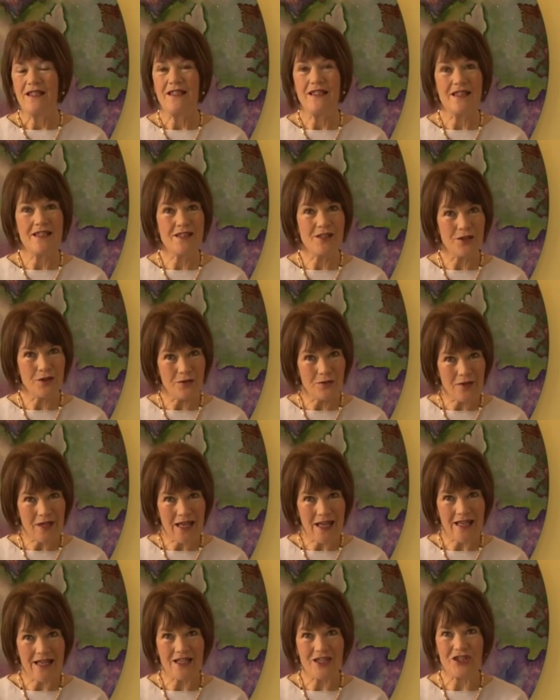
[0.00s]

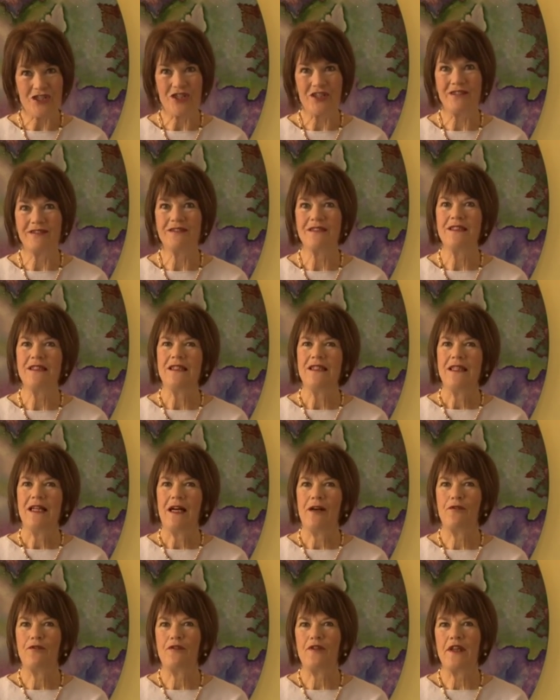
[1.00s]
dislocation,
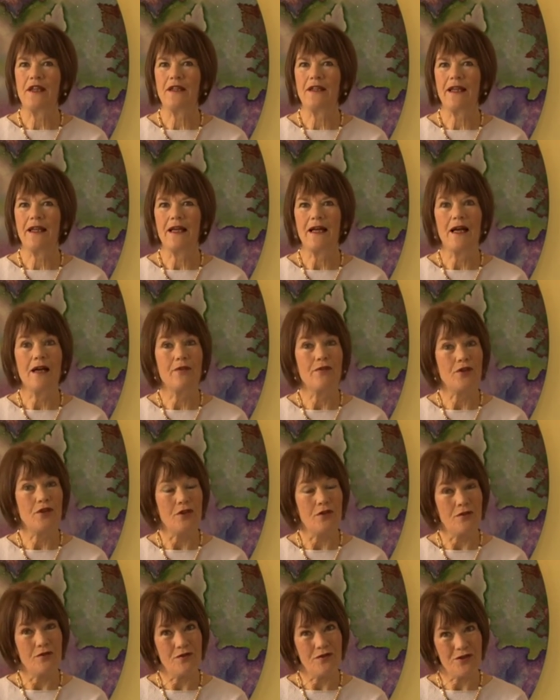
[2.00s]
a feeling of
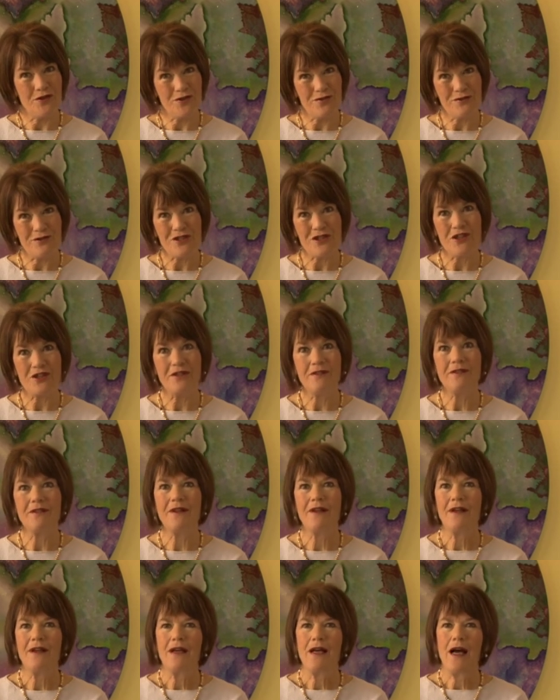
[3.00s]
confusion,
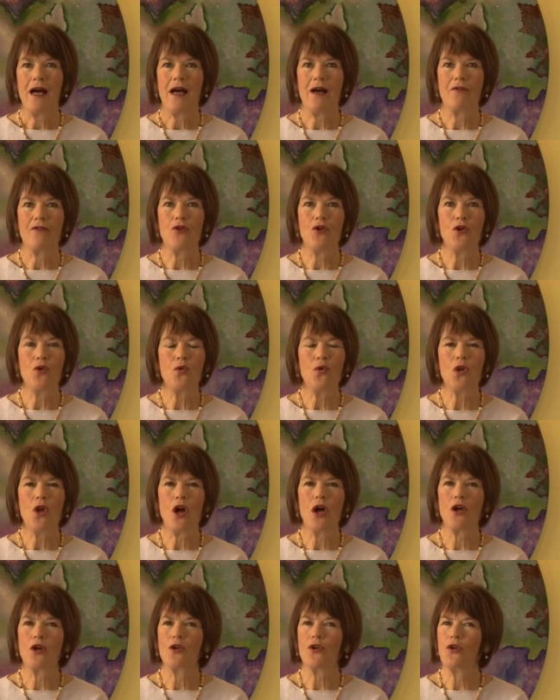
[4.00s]
of no
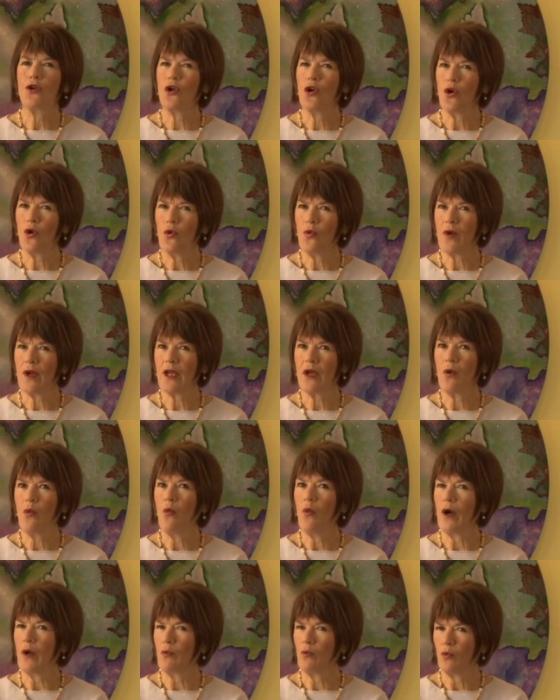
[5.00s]
longer knowing
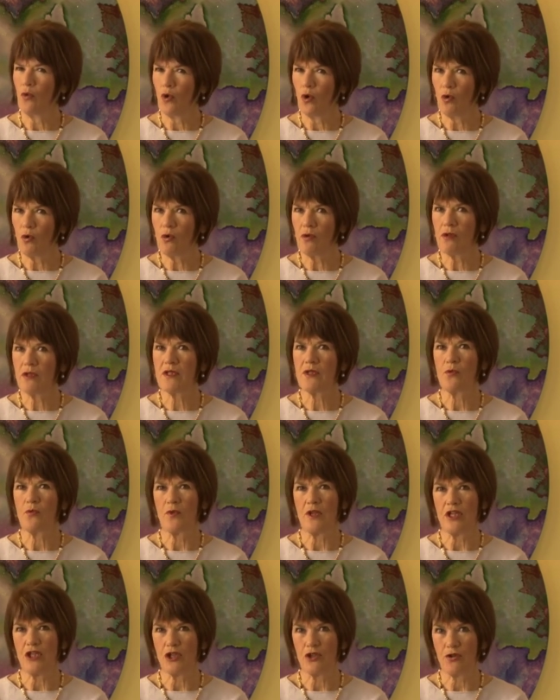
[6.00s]
what roles
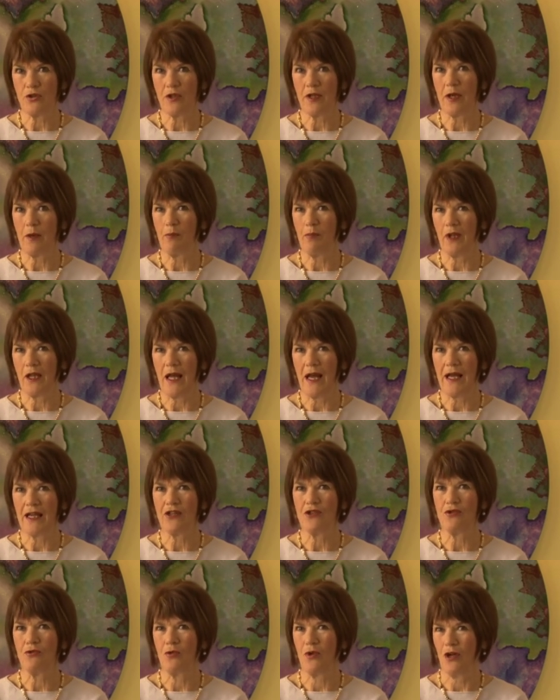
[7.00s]
we should apply
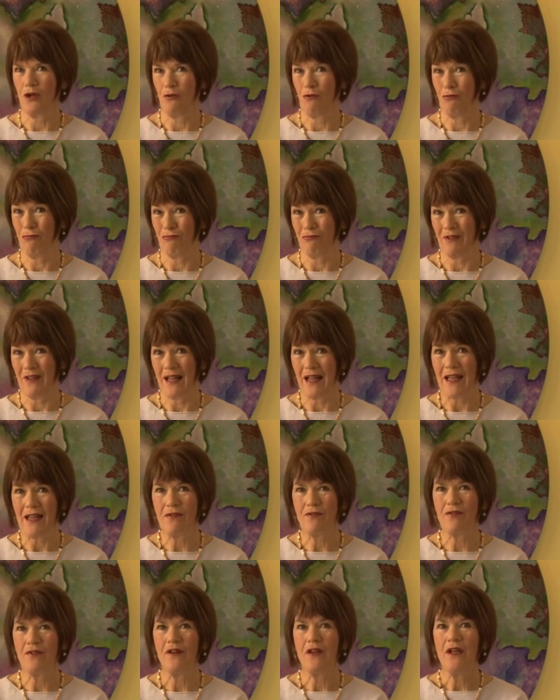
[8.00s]
to our own
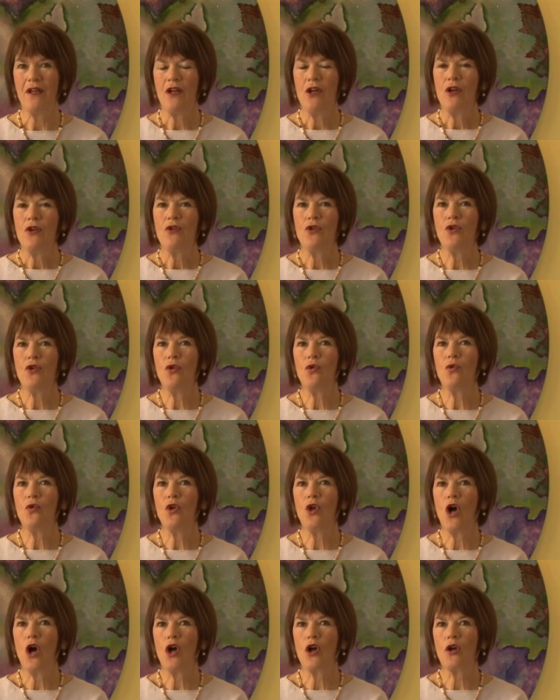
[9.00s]
life, no
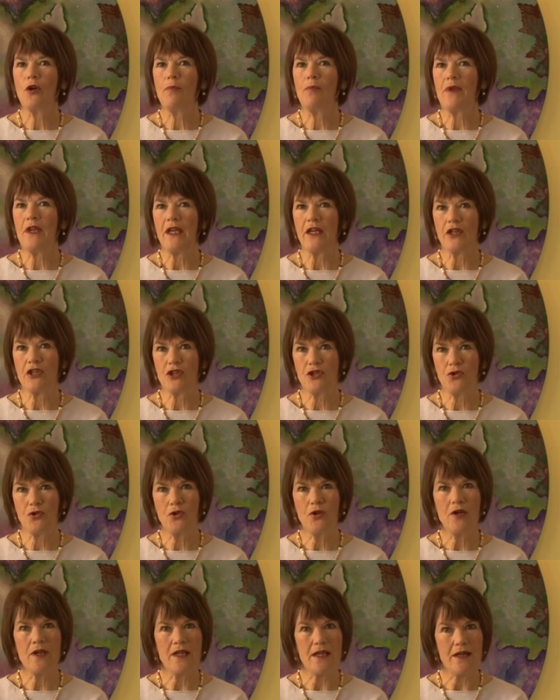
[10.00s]
longer being
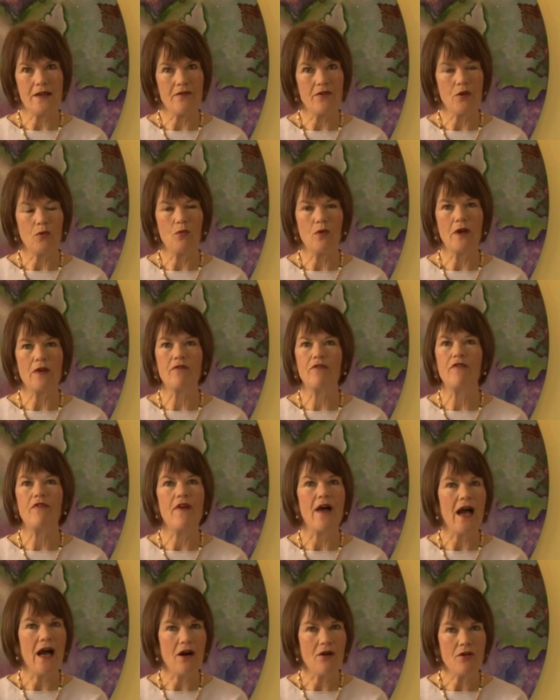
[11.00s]
sure even what
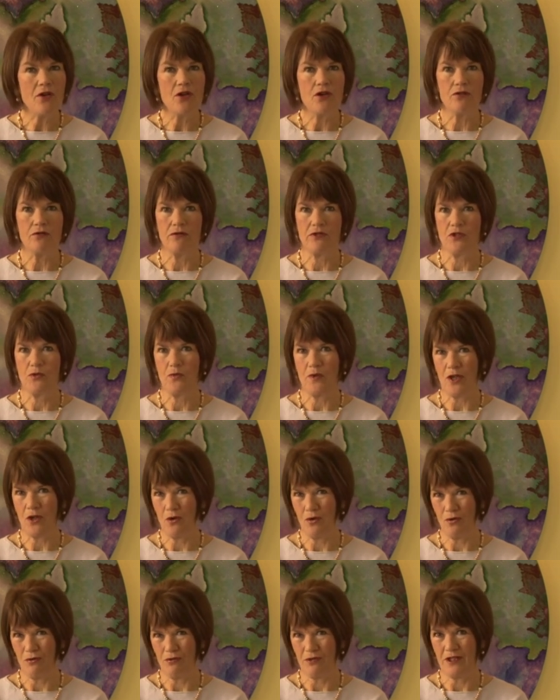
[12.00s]
values we
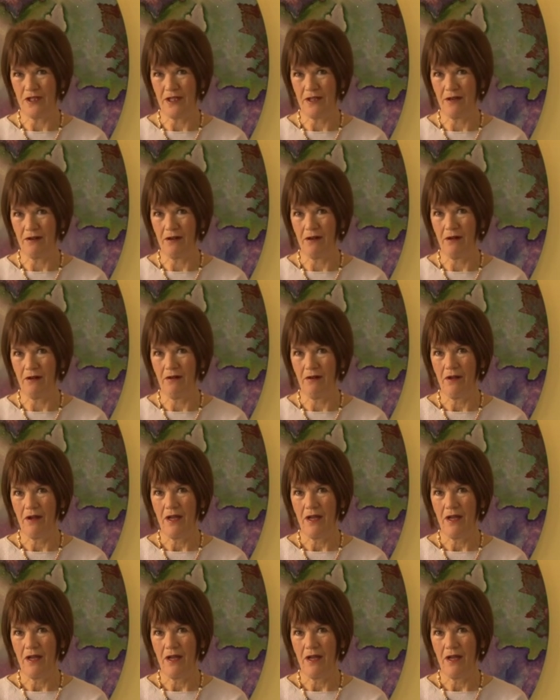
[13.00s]
hold dear.